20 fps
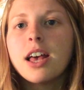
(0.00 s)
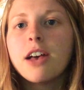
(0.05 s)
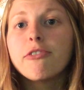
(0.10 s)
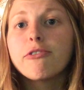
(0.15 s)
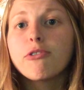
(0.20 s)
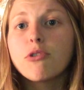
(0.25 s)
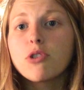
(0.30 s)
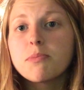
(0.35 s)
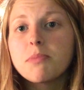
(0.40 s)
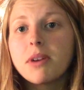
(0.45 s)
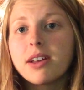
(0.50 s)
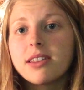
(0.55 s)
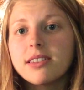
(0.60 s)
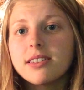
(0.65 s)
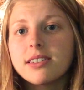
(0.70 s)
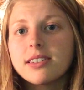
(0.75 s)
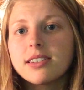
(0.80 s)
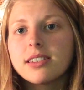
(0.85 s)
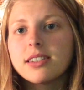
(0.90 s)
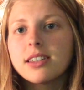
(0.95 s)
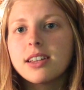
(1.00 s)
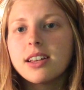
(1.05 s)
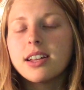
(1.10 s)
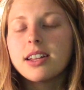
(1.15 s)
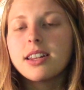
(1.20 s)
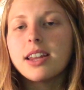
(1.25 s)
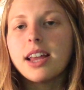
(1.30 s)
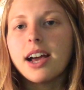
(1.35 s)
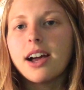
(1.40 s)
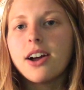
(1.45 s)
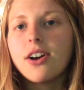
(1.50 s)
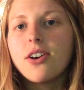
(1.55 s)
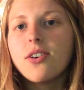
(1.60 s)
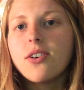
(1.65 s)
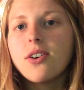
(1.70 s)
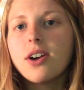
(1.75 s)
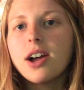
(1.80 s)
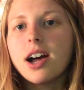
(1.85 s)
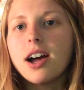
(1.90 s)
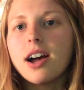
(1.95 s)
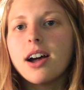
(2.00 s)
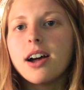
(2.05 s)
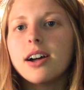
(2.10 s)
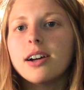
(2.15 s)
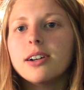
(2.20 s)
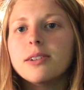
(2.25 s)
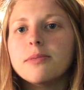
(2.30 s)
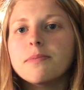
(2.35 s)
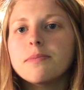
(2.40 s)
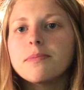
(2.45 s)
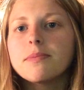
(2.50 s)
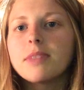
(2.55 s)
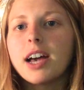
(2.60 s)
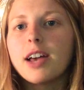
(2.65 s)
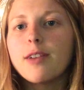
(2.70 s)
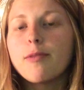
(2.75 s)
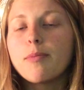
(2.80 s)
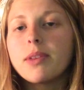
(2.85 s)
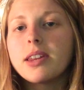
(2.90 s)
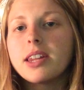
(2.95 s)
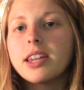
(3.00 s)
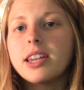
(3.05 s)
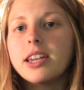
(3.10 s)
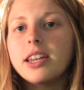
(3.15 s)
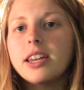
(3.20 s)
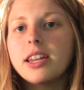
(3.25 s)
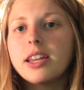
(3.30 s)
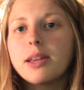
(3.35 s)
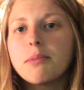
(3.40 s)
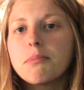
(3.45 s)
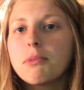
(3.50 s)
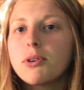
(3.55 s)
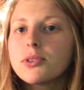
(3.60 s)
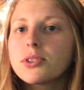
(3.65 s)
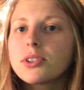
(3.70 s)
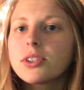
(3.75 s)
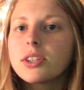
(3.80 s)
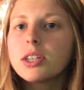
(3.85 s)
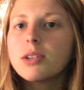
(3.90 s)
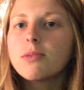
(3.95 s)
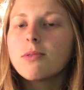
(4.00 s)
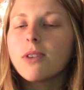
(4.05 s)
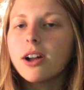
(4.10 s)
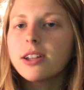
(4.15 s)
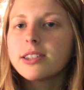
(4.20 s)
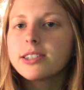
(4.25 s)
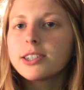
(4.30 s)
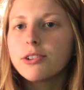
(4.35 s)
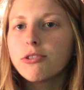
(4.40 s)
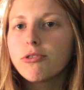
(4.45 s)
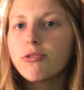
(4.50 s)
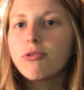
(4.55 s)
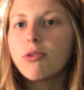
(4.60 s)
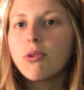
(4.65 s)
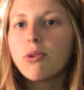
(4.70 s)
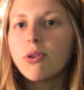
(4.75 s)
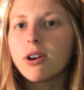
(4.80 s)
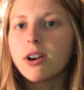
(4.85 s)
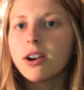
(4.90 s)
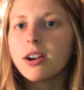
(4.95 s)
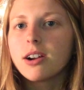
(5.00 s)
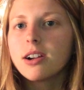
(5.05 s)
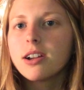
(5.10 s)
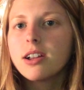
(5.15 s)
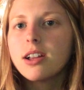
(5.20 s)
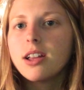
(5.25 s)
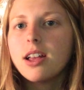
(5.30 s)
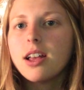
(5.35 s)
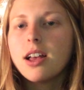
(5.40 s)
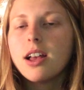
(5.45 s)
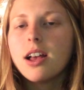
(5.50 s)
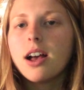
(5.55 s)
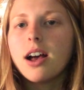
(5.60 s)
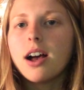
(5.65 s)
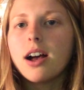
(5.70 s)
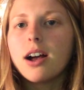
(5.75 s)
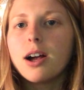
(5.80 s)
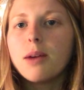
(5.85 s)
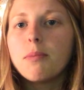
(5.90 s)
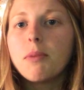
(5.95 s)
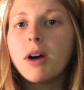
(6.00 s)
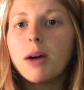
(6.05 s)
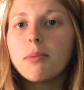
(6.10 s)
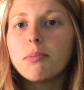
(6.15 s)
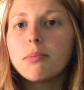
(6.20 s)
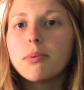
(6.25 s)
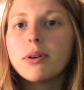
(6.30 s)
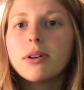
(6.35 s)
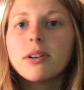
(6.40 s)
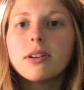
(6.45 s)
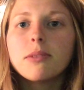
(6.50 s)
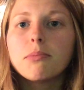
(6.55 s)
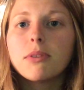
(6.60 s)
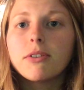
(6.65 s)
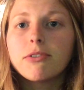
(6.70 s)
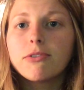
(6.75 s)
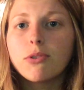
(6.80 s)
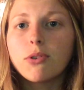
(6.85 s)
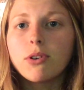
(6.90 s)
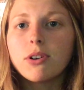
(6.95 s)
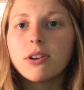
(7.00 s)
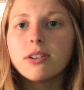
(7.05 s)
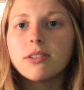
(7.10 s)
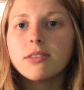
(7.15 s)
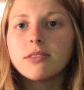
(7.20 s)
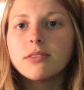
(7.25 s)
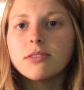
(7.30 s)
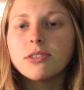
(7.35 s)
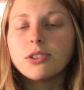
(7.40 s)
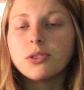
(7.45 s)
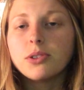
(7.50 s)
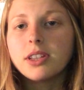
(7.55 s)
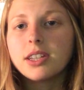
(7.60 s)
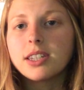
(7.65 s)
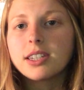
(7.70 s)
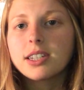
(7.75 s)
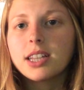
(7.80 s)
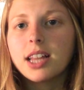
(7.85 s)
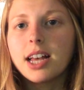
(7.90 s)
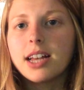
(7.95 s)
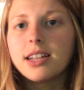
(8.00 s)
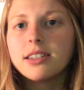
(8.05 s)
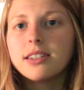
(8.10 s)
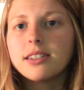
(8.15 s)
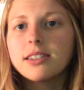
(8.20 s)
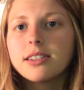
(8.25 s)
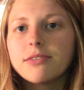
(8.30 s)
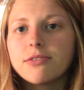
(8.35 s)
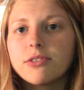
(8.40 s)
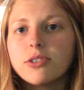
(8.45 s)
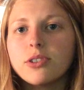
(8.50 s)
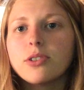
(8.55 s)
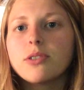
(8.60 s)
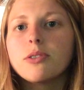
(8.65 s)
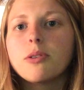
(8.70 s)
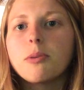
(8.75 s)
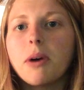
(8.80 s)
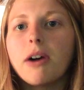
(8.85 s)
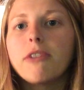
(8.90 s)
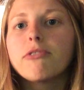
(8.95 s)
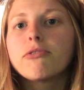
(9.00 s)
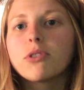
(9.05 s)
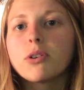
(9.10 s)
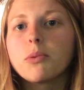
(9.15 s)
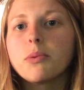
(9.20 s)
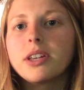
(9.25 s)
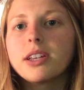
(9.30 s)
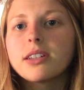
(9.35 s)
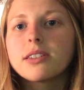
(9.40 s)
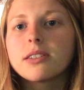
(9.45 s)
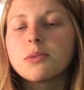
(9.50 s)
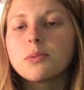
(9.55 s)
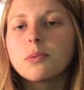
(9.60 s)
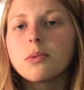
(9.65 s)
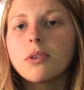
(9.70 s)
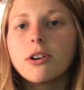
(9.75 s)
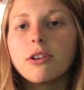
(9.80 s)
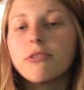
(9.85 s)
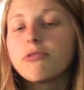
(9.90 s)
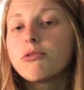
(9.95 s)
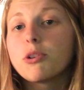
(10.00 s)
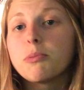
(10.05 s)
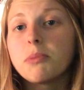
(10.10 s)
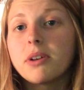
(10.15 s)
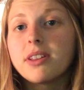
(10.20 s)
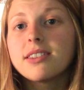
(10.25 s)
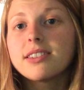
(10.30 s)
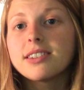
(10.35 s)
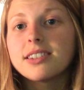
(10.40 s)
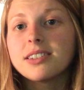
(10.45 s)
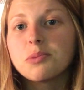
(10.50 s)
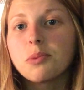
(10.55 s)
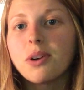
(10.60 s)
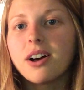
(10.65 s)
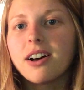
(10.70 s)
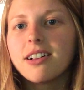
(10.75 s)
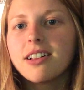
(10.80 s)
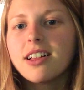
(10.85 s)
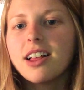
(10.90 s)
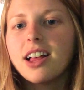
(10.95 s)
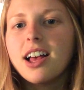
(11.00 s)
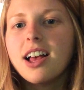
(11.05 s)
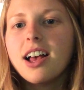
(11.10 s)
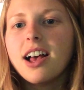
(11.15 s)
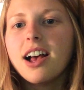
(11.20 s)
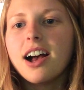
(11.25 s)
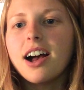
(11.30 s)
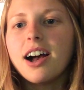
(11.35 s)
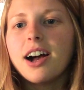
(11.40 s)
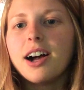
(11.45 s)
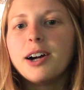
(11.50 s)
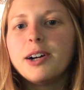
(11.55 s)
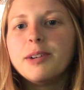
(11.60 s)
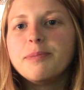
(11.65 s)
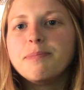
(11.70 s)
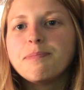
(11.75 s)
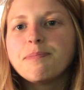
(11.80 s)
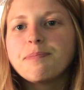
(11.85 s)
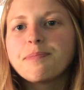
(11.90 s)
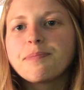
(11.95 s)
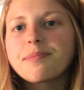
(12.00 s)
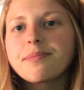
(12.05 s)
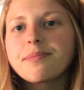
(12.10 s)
4 months now. I've been eating mostly raw till 4 up before doing this cleanse for about 4 weeks or 4 months as well. Um,